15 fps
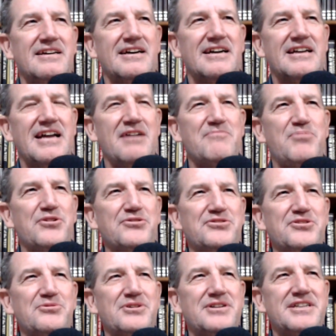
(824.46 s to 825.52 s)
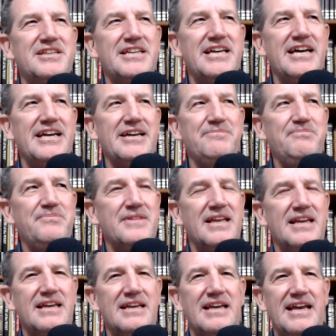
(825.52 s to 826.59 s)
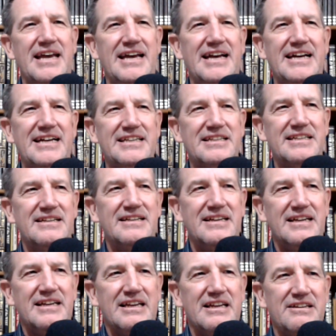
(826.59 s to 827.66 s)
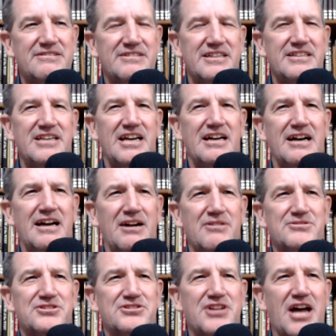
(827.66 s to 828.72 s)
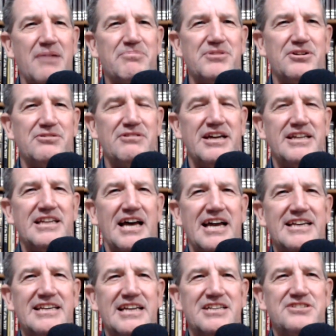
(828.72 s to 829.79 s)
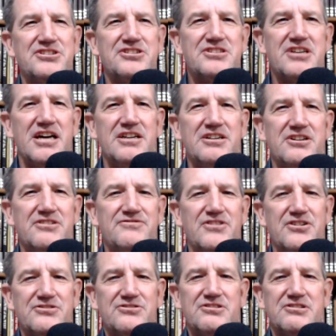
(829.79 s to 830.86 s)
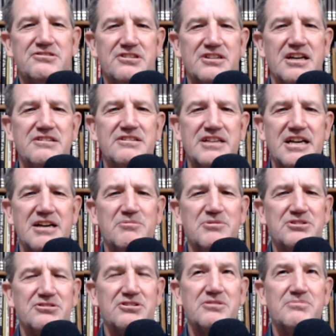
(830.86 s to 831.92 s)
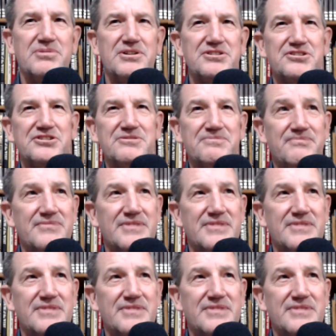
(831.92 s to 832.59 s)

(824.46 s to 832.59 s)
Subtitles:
a guy posted one today, and he said, yeah, I was stopped at a red light and I just got a new phone, so I took out the camera and took a picture.